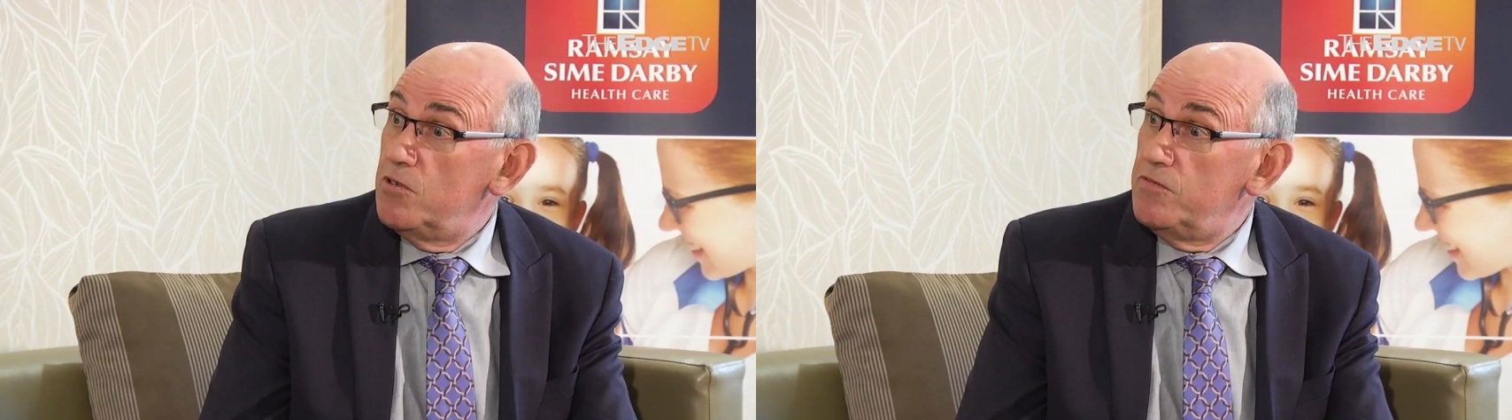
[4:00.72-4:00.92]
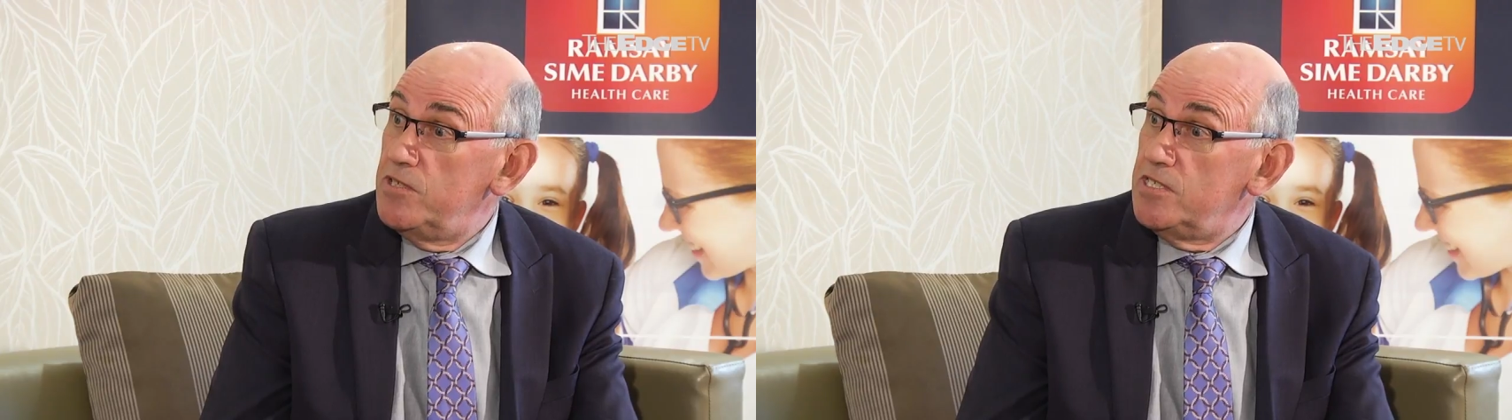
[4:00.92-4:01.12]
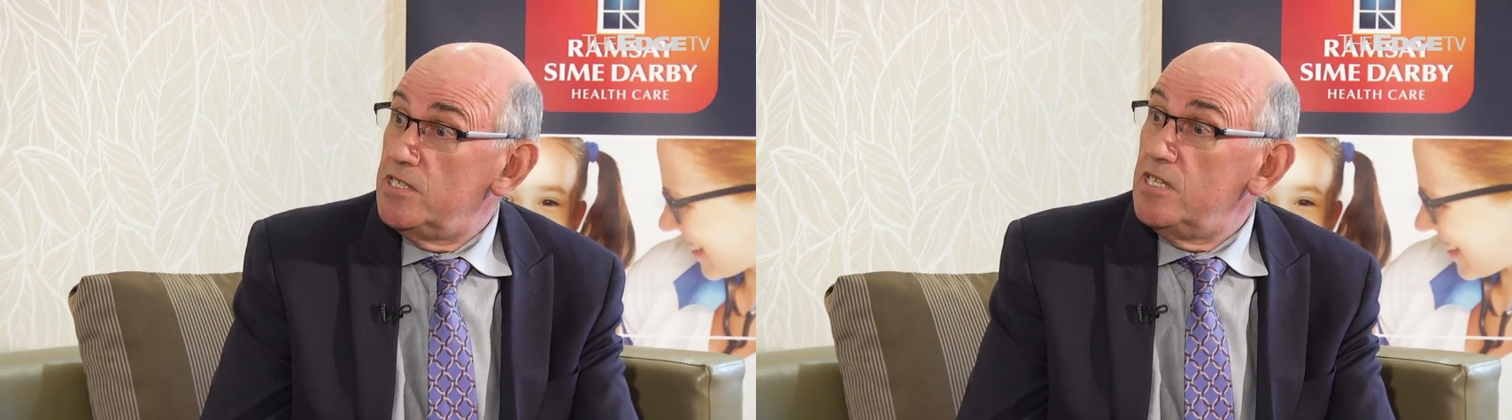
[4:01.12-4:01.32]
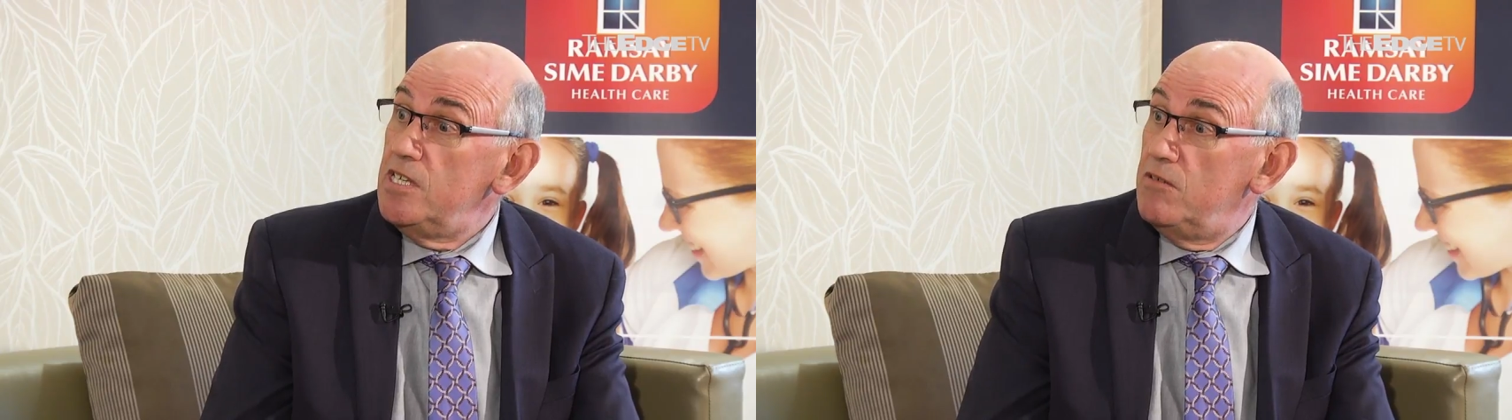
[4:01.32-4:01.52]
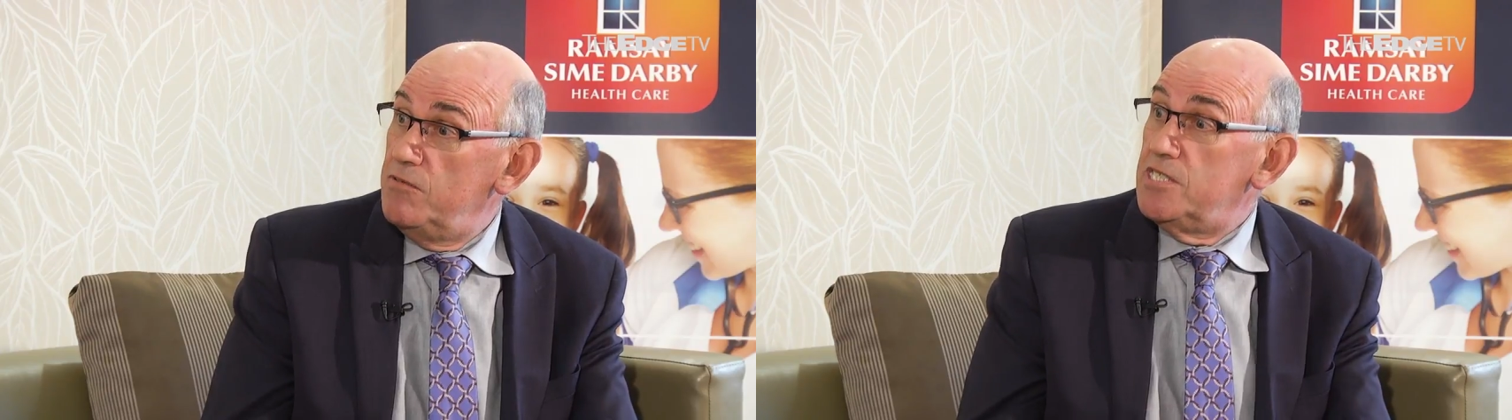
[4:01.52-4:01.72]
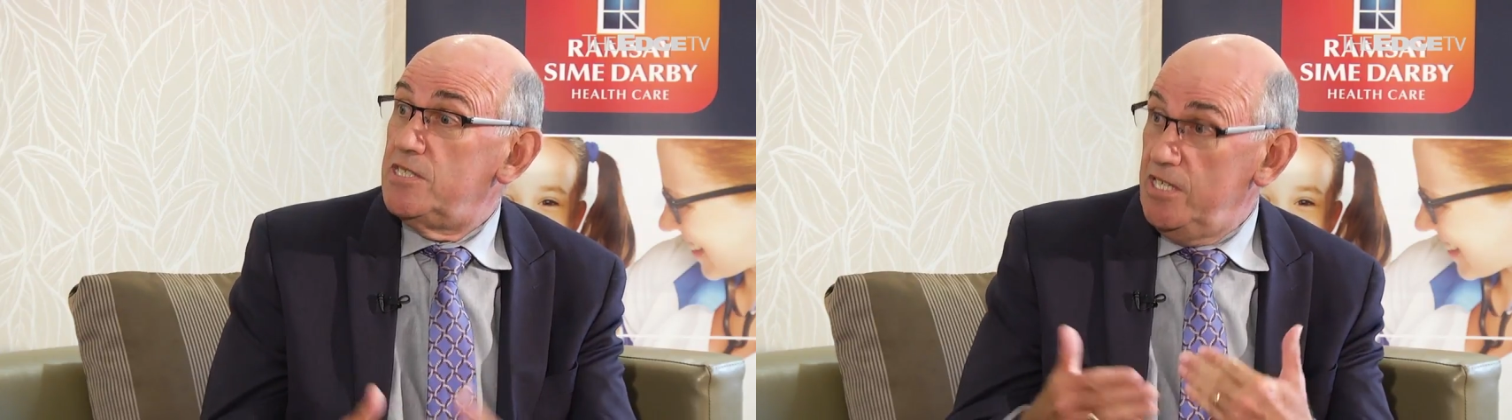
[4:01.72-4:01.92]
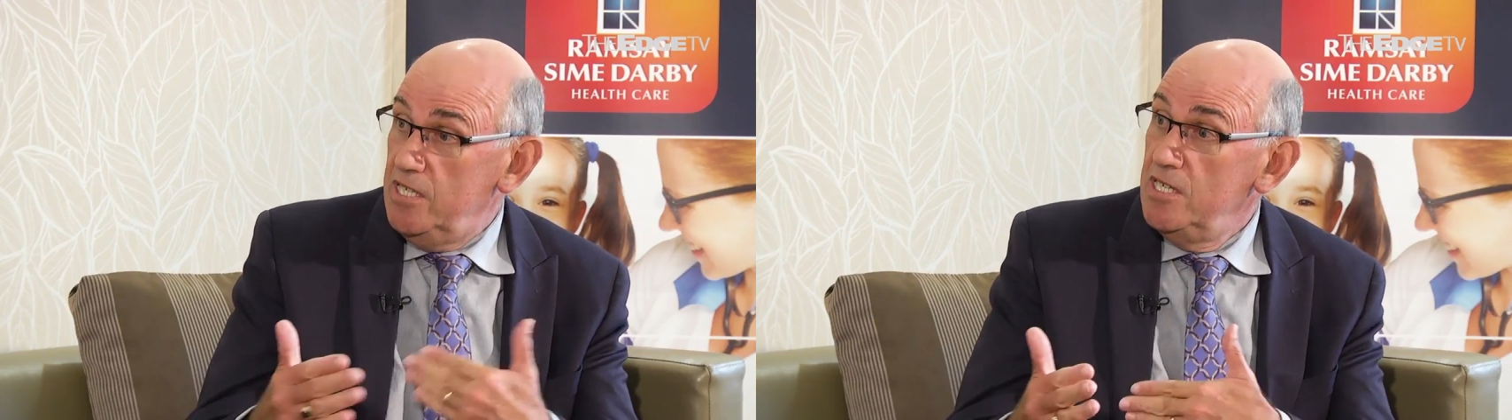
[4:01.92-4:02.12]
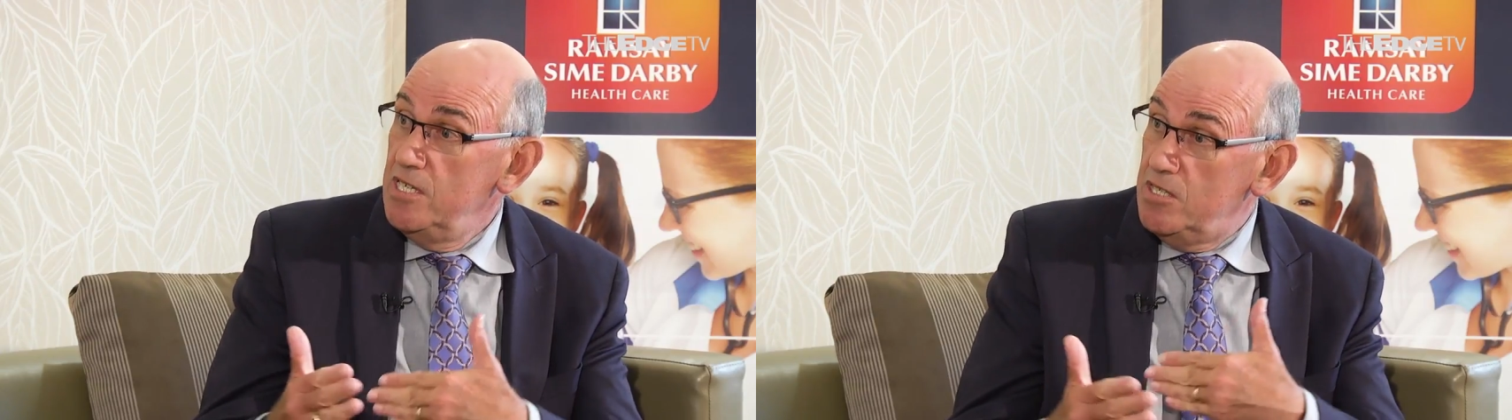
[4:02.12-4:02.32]
more efficiently. Obviously,
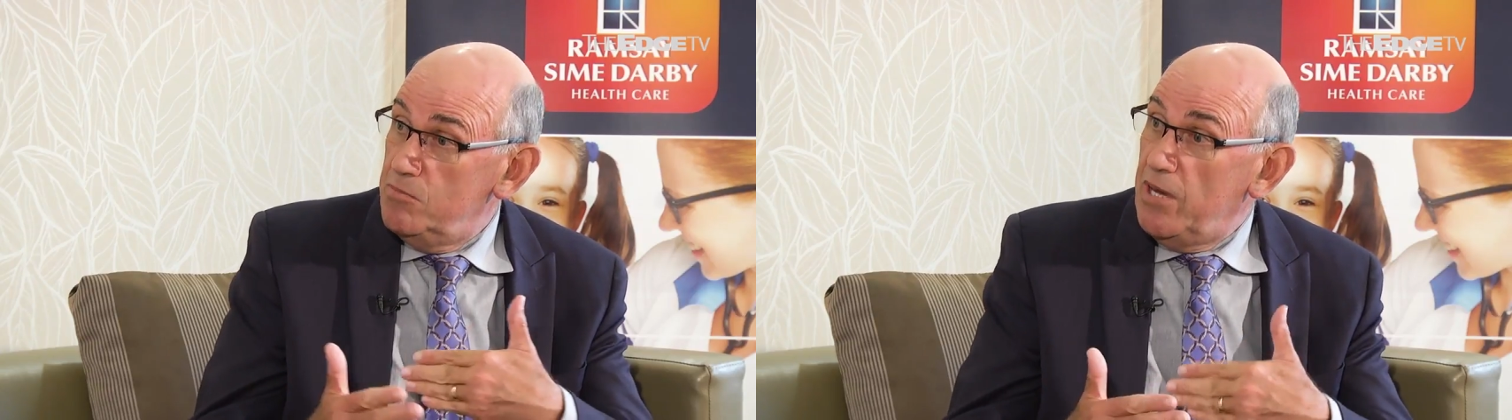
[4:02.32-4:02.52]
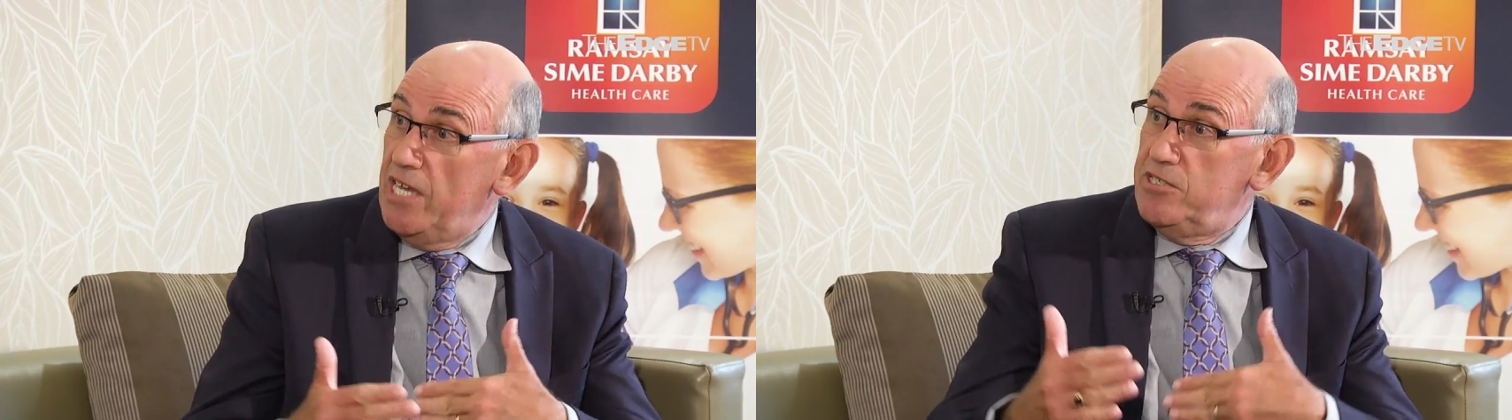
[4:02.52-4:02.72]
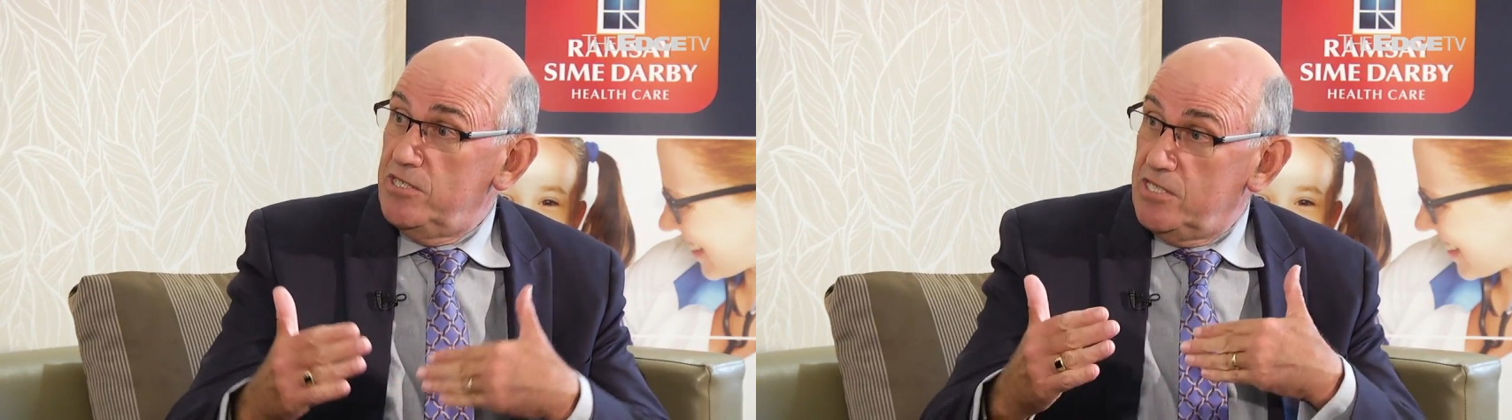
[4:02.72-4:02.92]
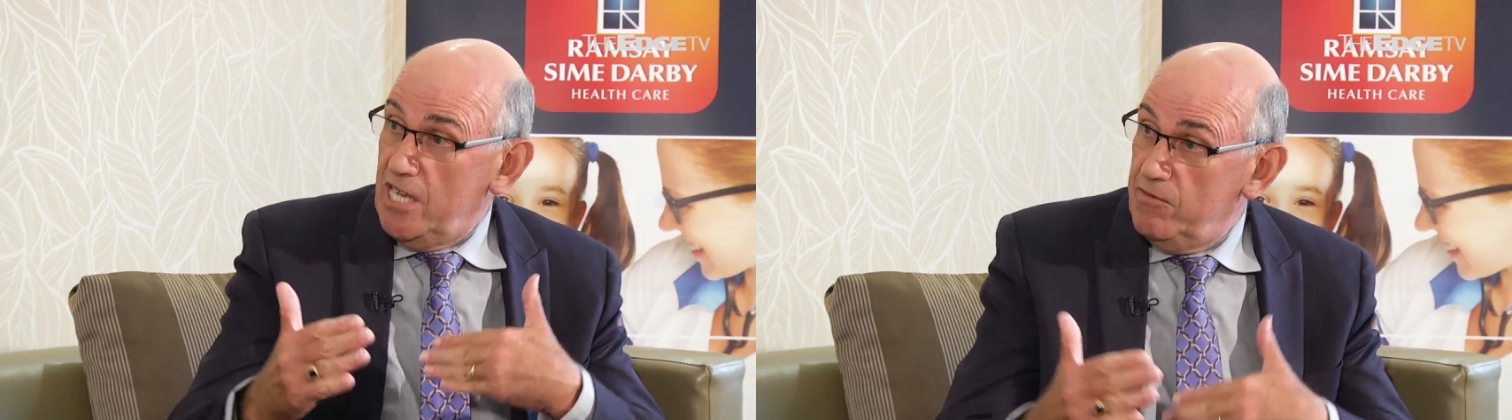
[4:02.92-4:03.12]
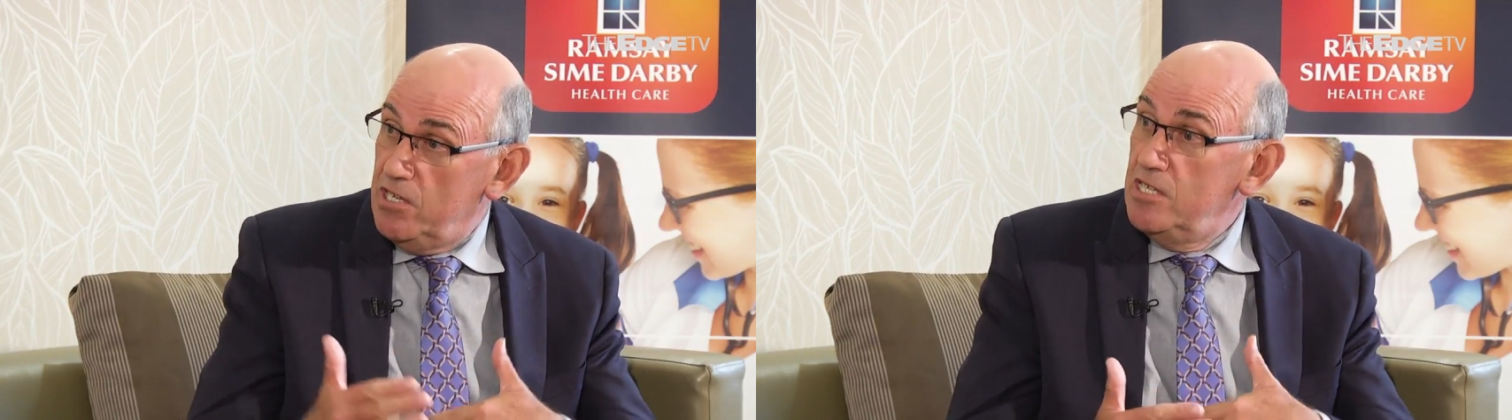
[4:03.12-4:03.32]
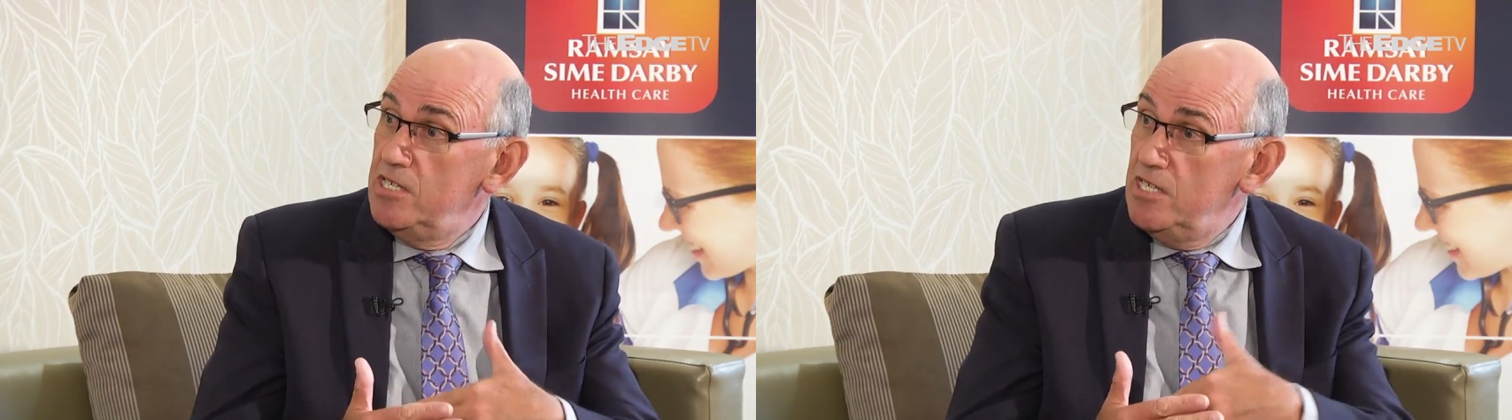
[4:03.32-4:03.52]
the patients have a,